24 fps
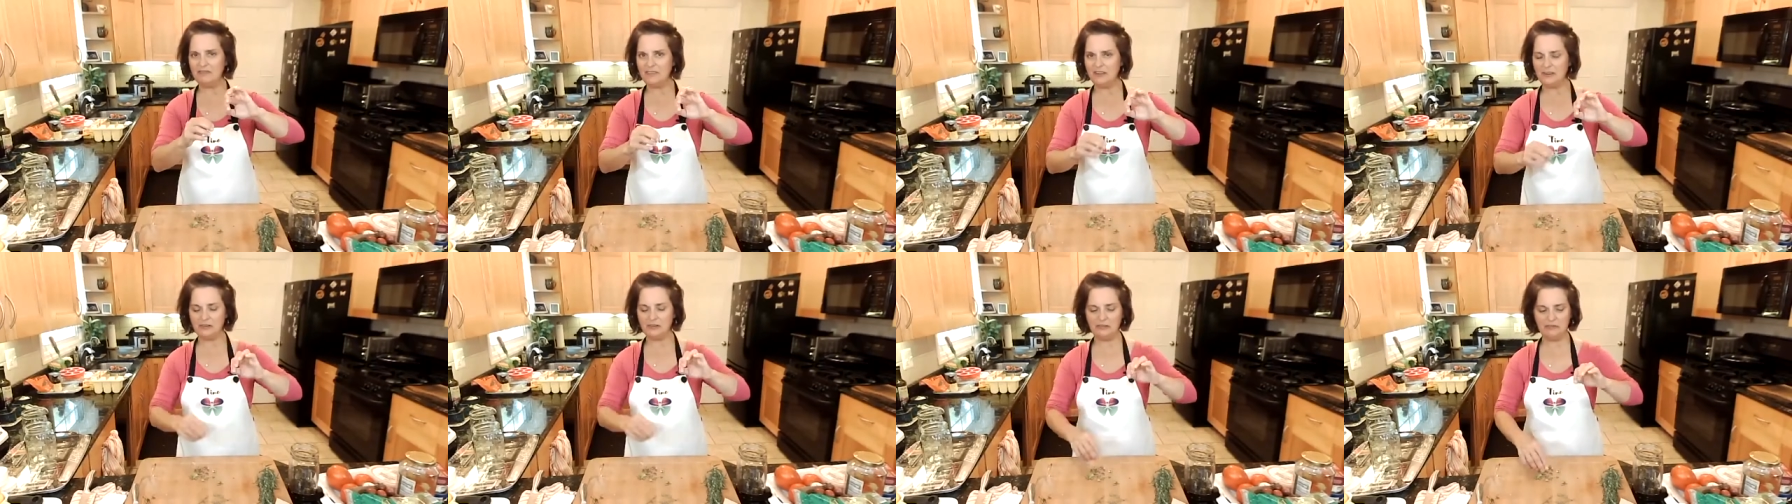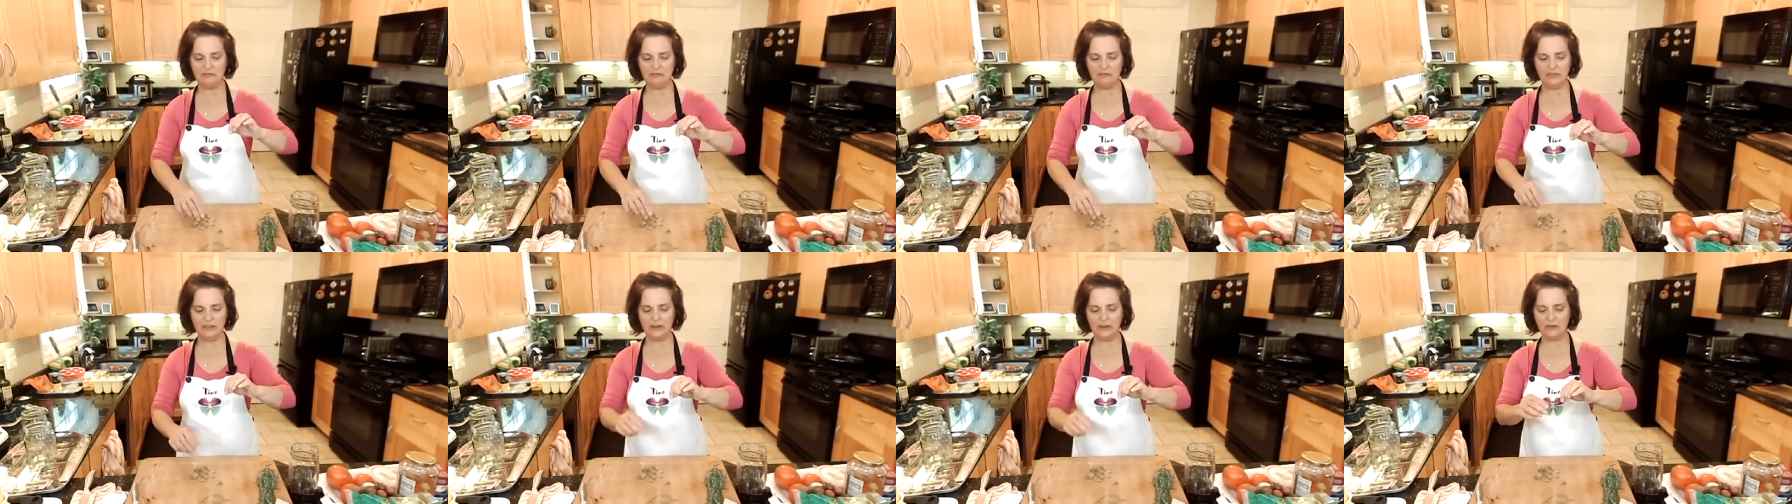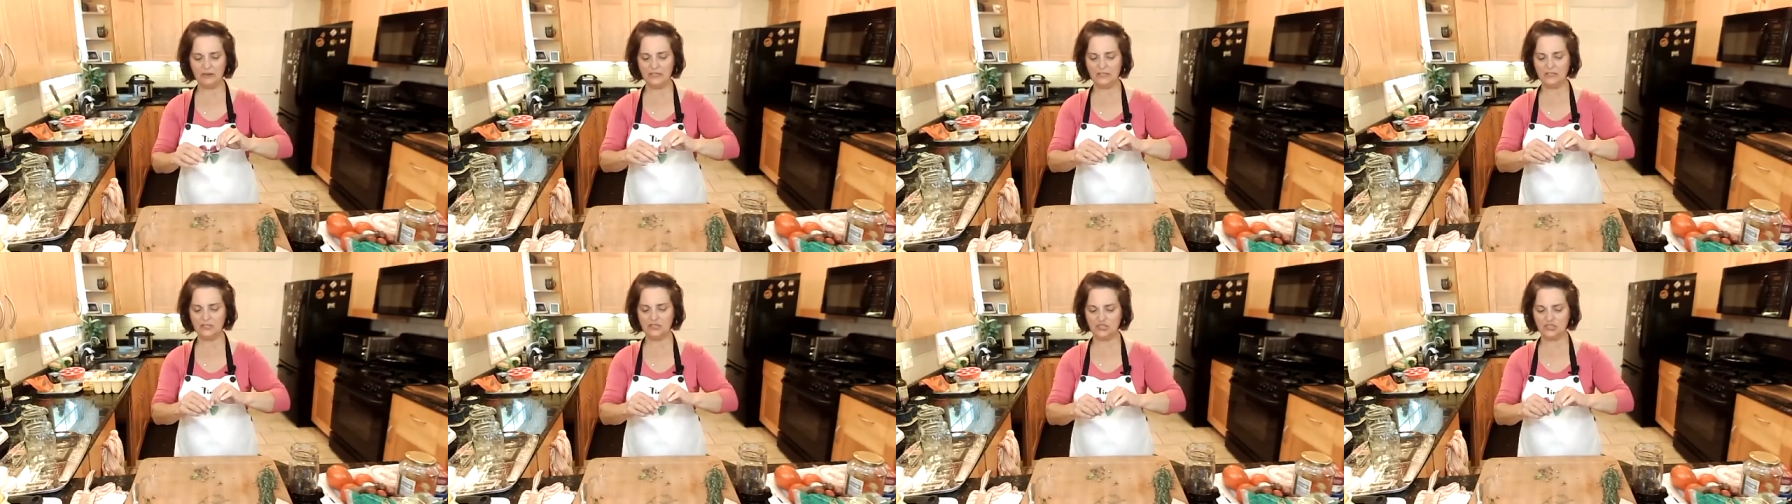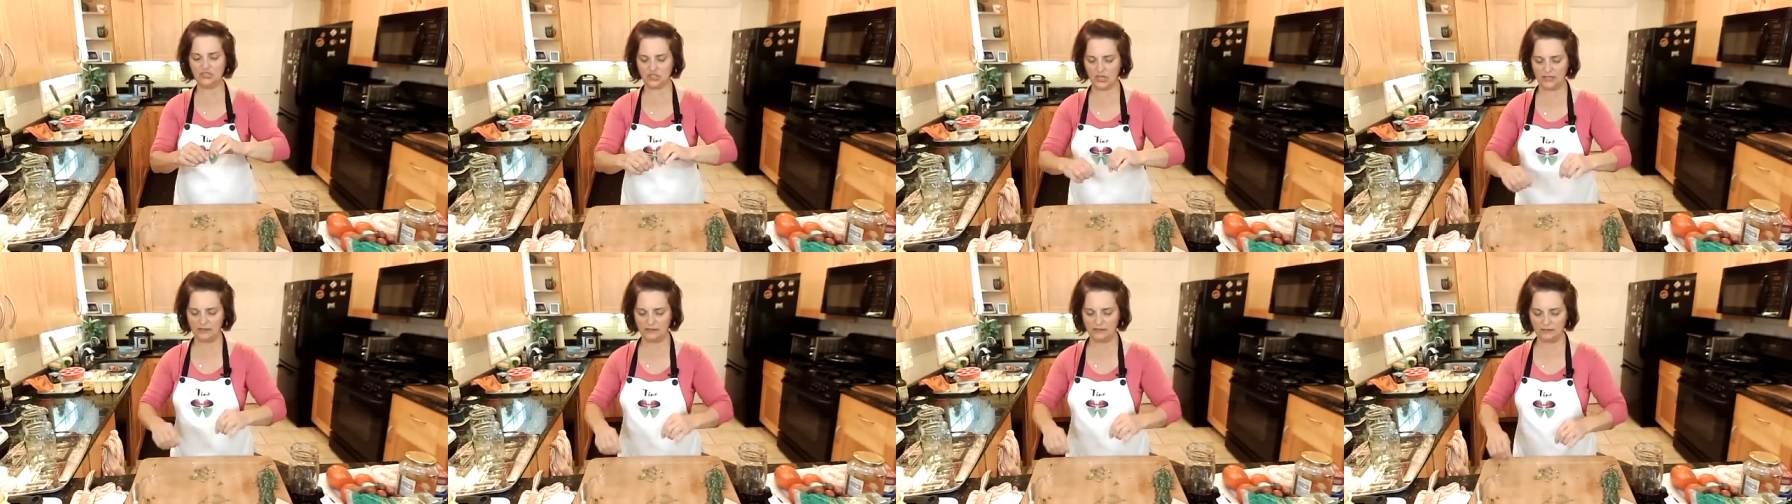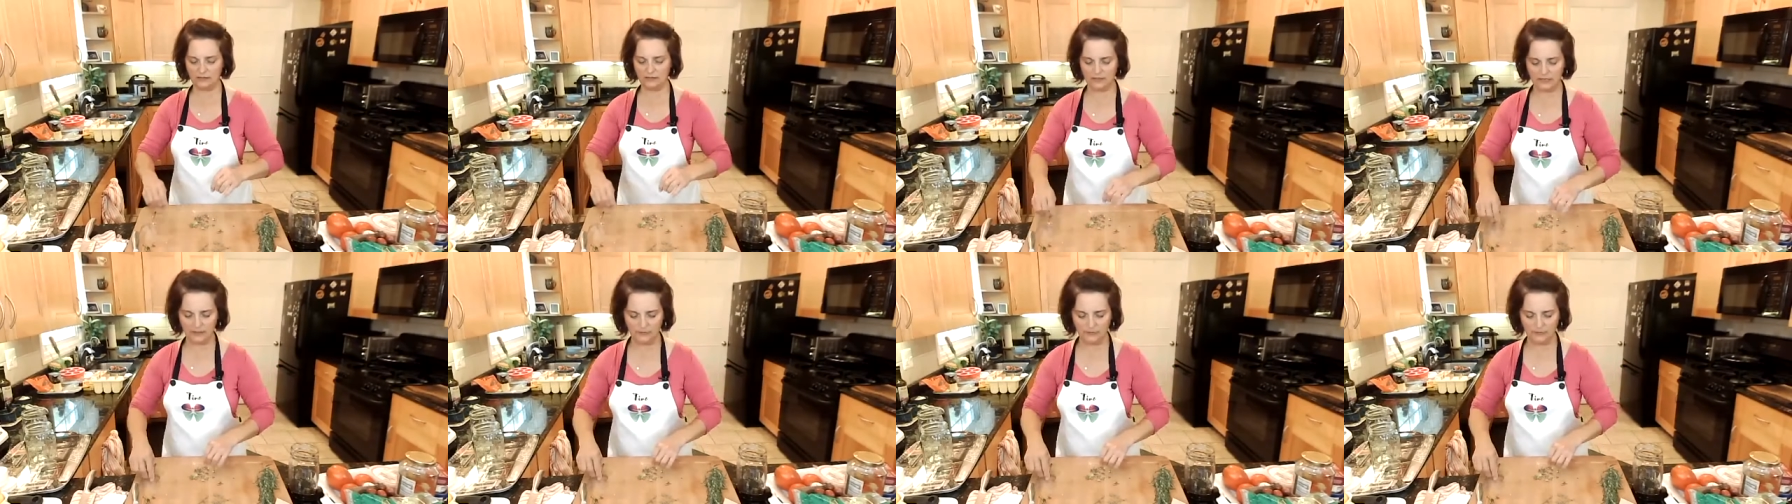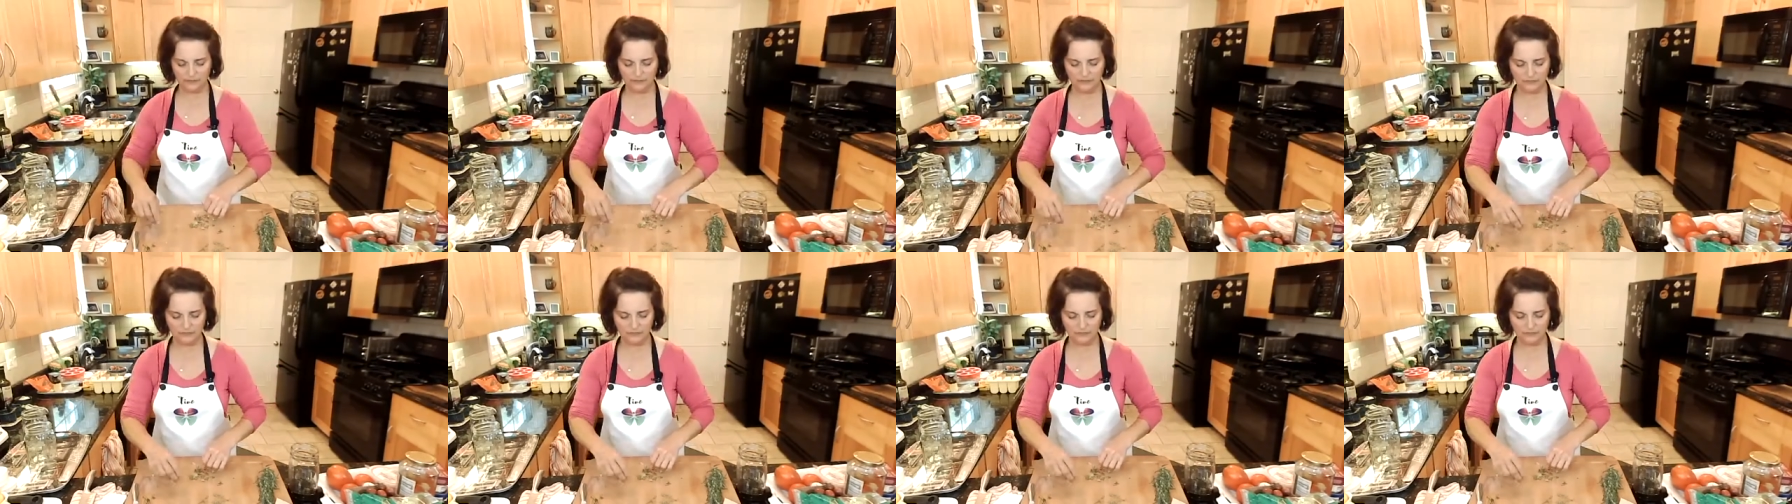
very, very gently,